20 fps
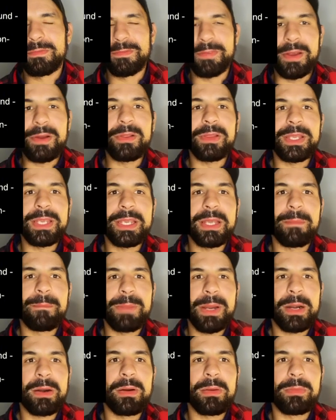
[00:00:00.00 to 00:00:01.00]
fairly
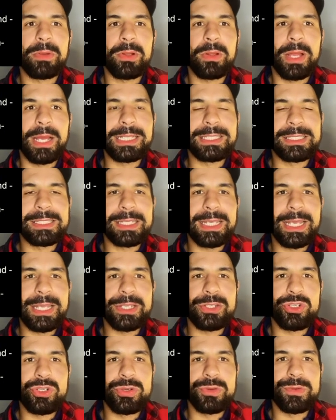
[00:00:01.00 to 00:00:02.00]
comparable, I'd
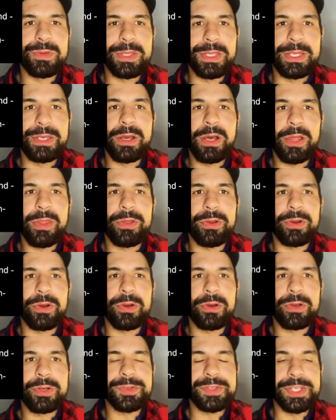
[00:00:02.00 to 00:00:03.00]
say, to the
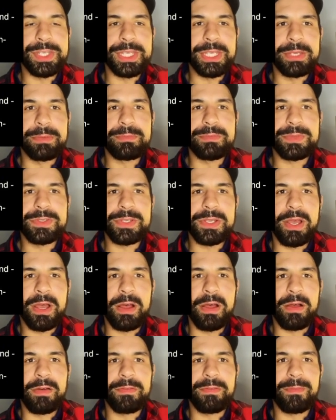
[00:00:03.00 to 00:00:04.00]
other teams
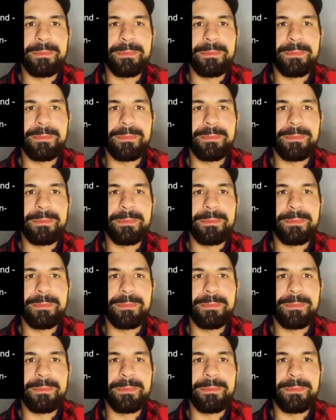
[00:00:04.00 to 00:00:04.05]
of